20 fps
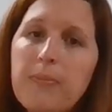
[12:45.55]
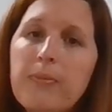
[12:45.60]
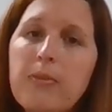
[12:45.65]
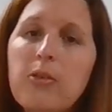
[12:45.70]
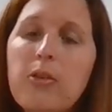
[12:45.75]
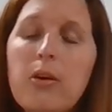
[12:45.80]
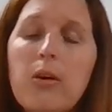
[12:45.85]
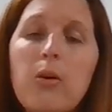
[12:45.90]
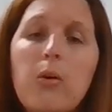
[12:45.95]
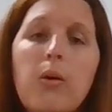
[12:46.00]

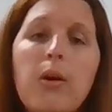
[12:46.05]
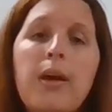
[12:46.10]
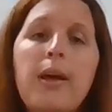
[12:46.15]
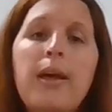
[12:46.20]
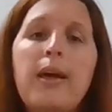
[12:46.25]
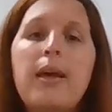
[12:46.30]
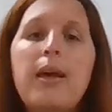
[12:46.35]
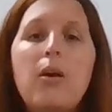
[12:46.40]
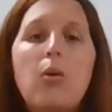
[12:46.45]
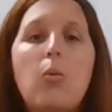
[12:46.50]
So,
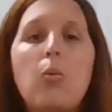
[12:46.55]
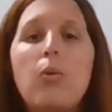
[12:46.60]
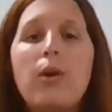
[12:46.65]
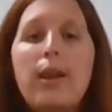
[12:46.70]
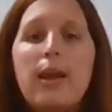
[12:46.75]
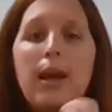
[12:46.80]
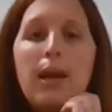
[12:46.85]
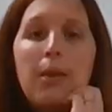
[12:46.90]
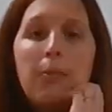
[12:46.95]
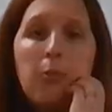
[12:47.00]

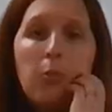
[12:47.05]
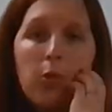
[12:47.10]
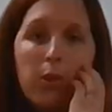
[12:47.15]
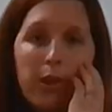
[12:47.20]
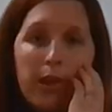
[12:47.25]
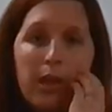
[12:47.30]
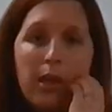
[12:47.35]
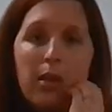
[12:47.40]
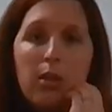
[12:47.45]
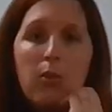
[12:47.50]
when I'm
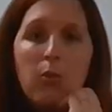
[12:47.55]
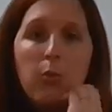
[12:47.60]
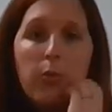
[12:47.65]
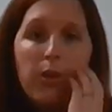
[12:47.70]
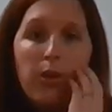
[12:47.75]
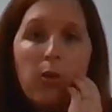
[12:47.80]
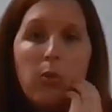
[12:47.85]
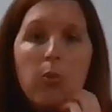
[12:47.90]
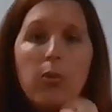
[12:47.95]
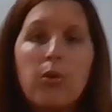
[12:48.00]
working in the
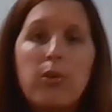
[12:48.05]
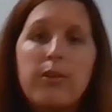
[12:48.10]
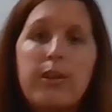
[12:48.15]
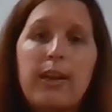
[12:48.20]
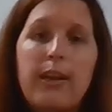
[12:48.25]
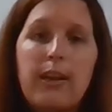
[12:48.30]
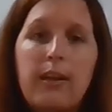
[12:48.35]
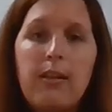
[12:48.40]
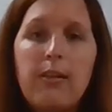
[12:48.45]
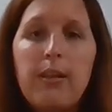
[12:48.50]
real world
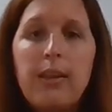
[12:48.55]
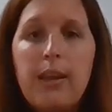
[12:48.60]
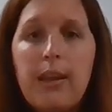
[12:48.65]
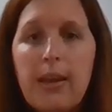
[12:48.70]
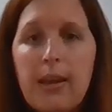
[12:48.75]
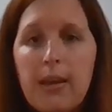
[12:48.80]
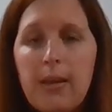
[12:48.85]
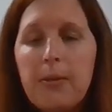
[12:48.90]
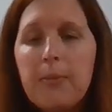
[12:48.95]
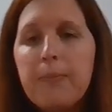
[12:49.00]
at a
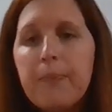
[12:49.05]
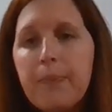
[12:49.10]
clinic,